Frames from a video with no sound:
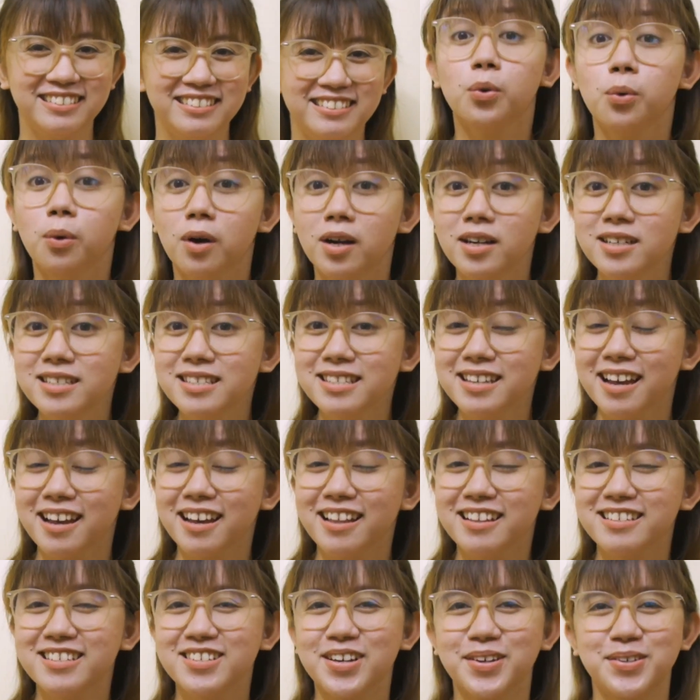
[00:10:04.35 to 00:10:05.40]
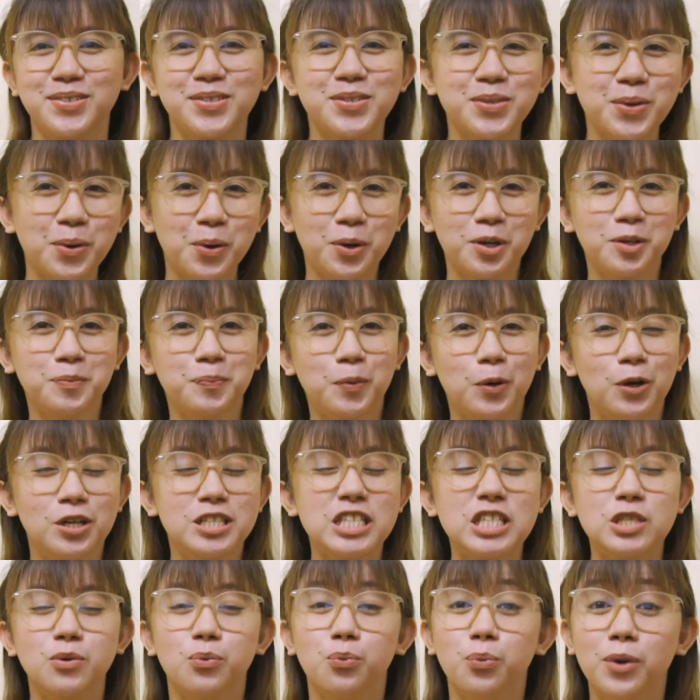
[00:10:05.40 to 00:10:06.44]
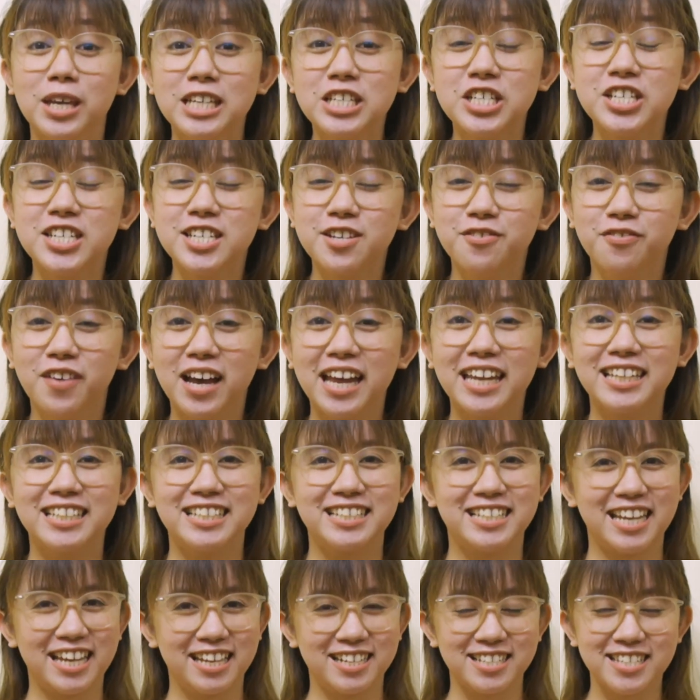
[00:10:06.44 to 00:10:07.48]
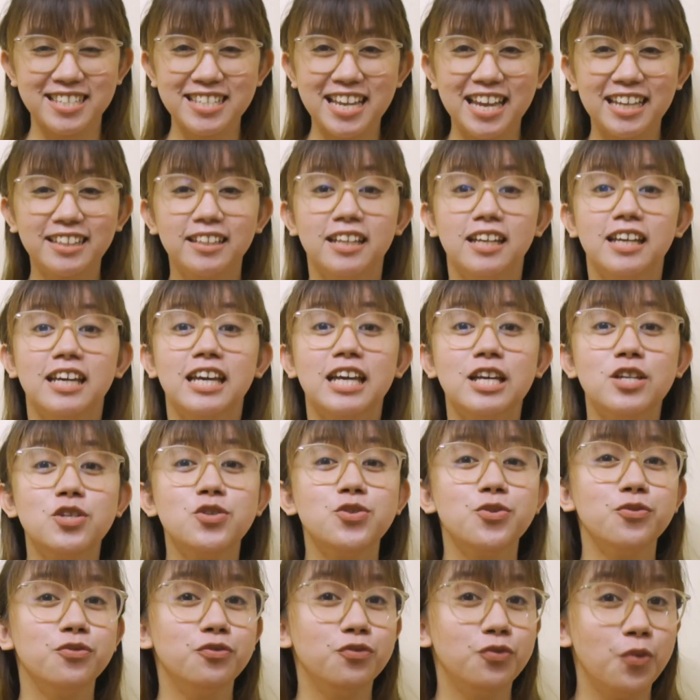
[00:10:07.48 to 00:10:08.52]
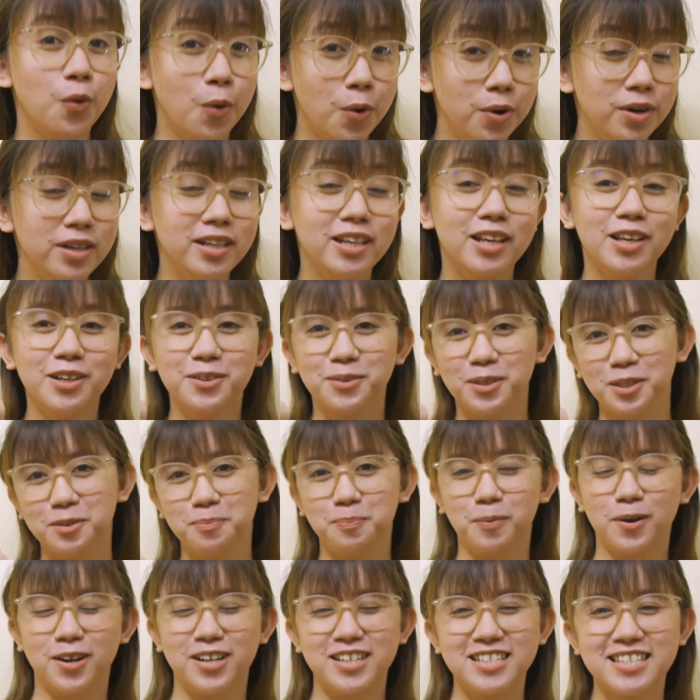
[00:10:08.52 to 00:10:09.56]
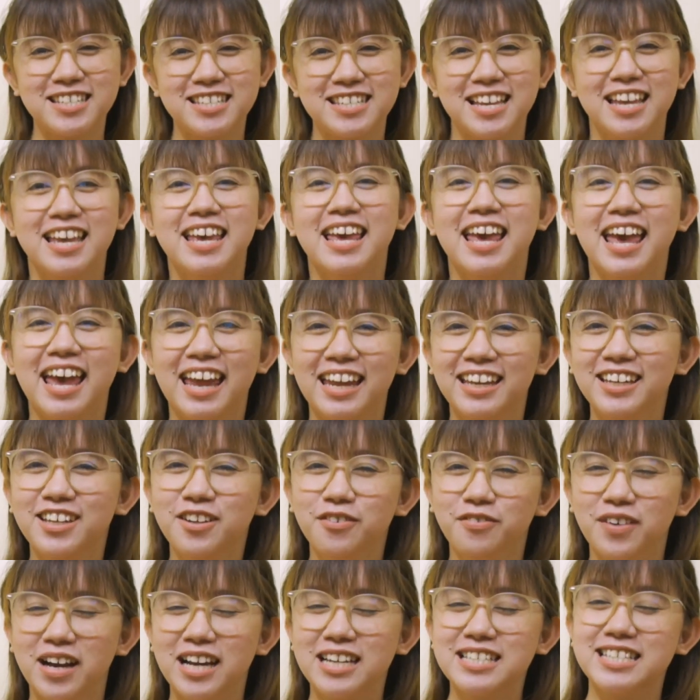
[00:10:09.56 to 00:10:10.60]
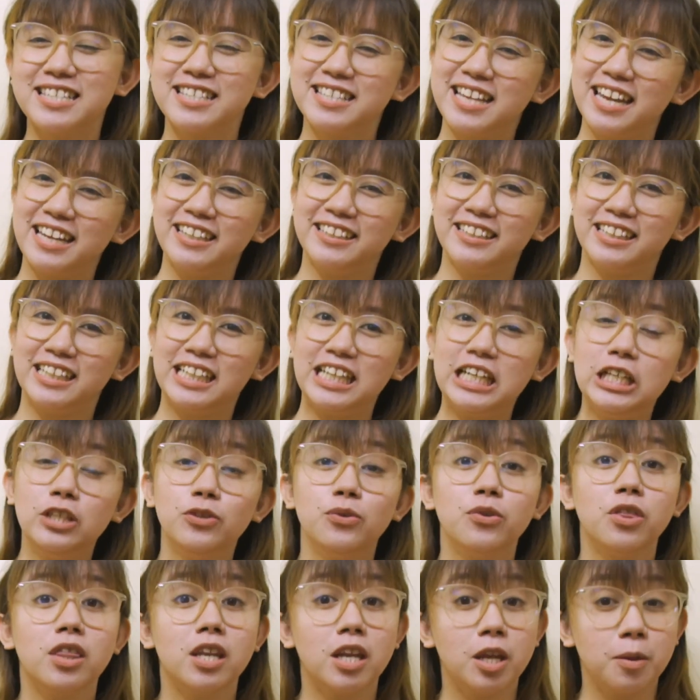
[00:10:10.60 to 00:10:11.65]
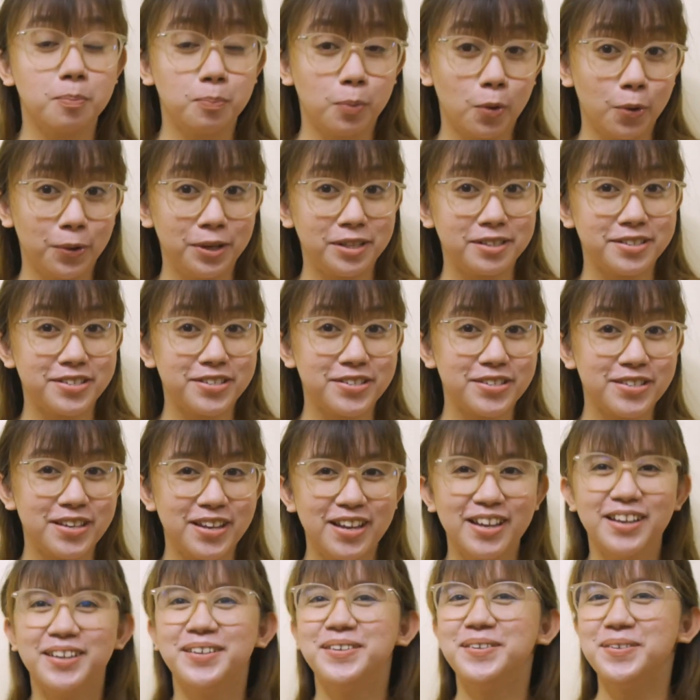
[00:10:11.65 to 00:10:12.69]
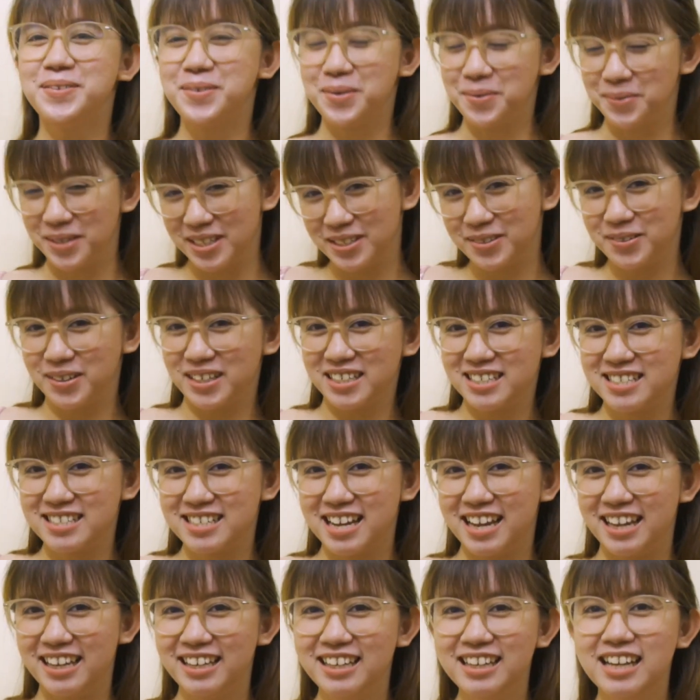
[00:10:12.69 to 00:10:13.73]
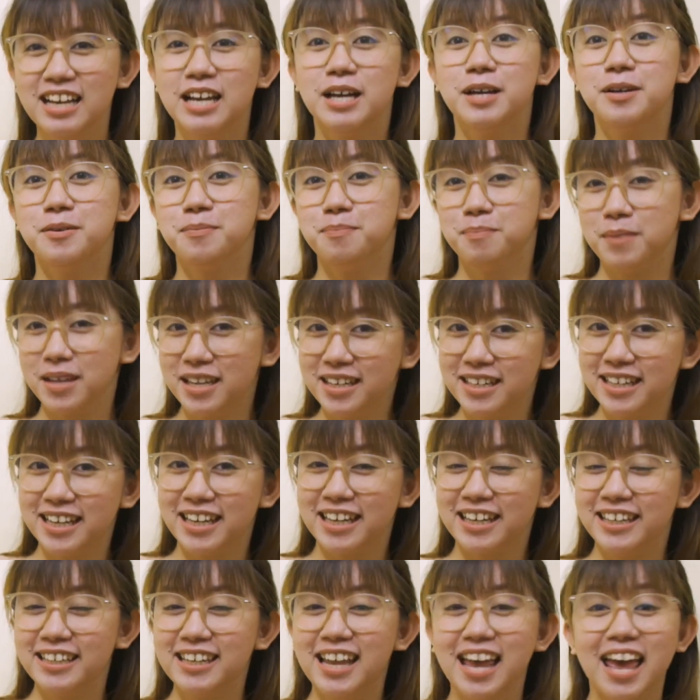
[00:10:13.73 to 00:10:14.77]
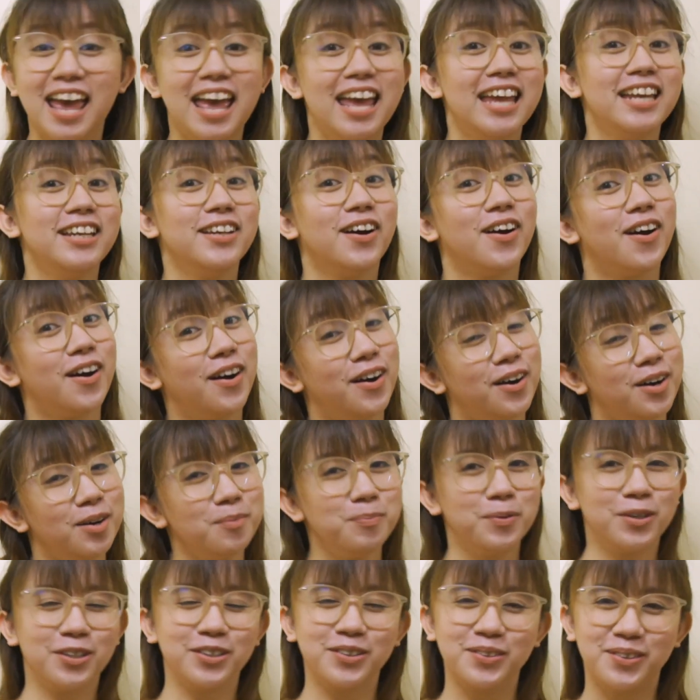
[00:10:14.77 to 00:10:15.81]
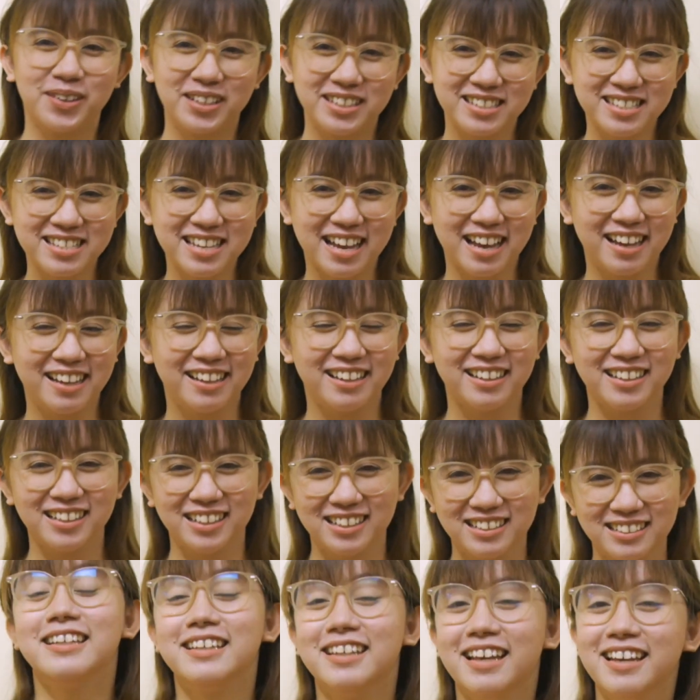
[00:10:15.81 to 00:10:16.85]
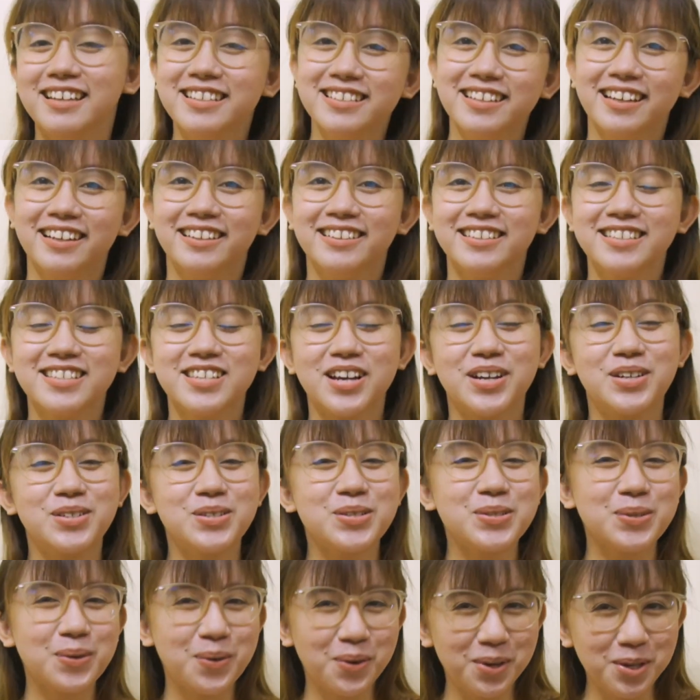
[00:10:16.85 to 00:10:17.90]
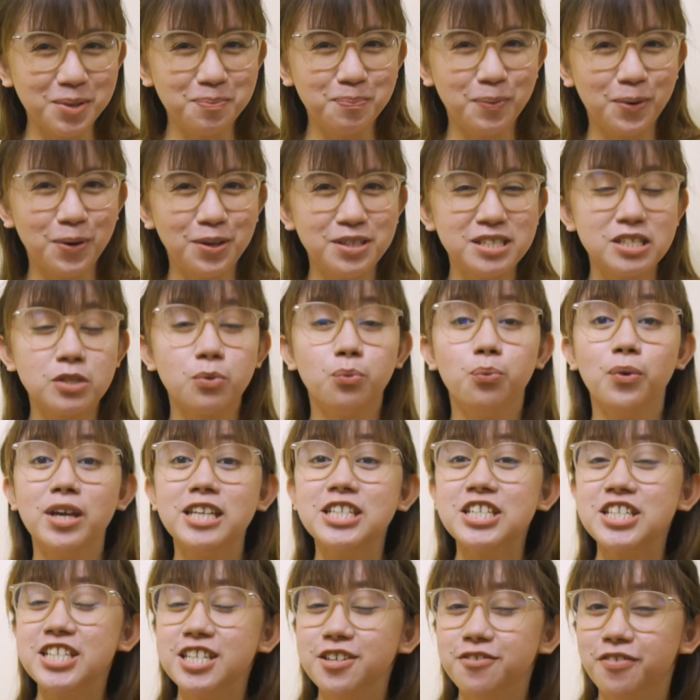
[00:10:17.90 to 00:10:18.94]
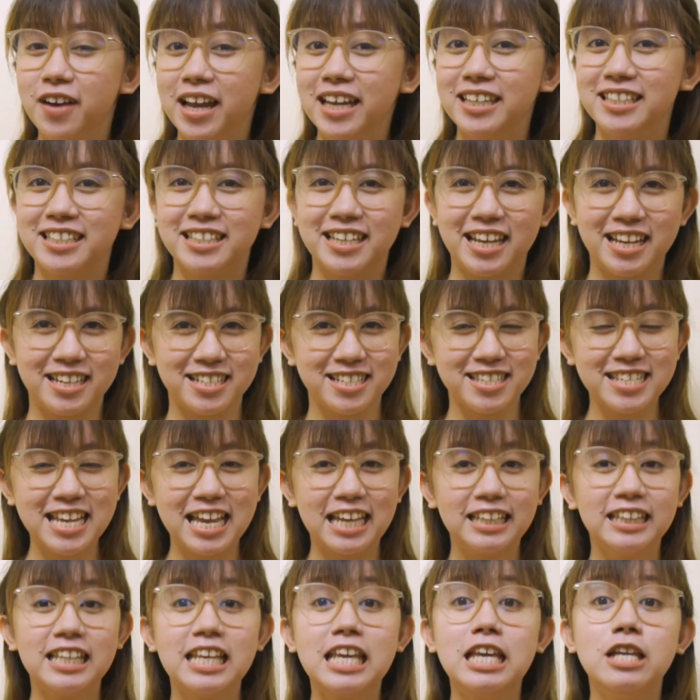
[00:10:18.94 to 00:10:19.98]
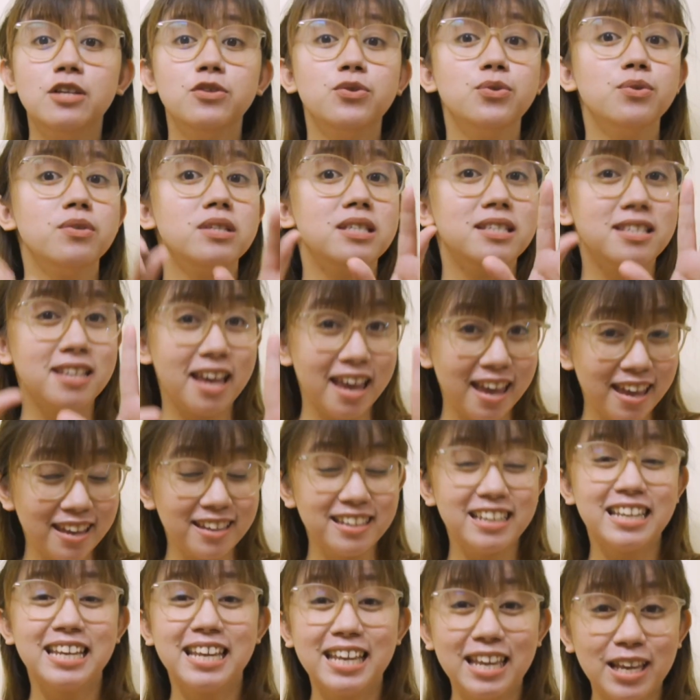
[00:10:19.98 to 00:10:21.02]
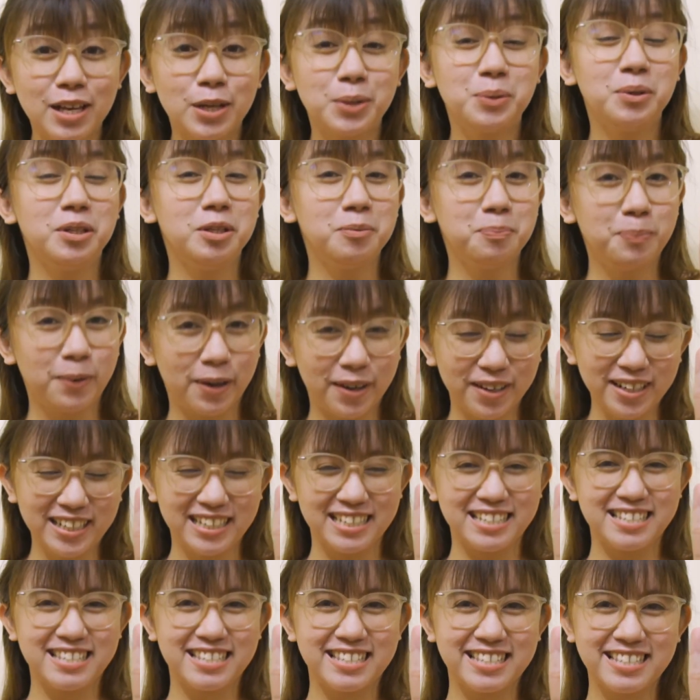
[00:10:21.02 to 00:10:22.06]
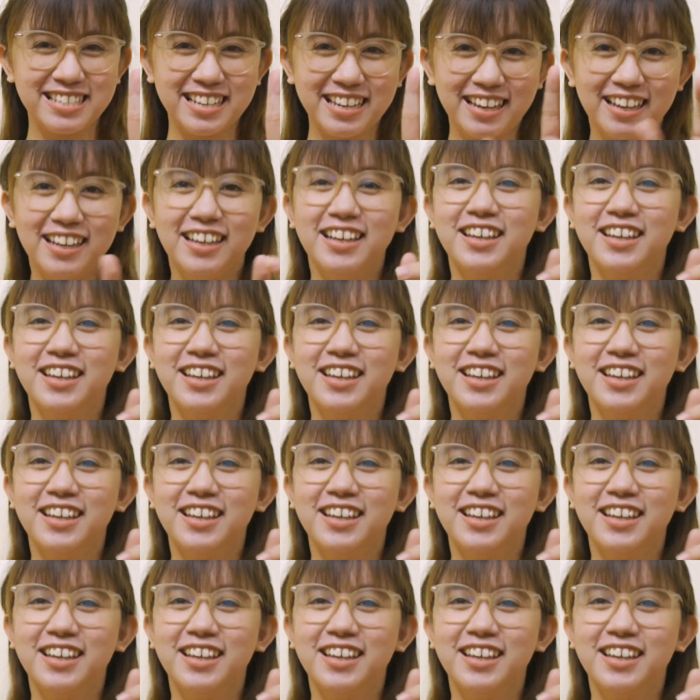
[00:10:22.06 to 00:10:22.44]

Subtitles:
Quartiles are score points which divide the data set into four equal parts and divides data into three points: lower quartile, median, and upper quartile. Deciles are score points which divide the data set into 10 equal parts.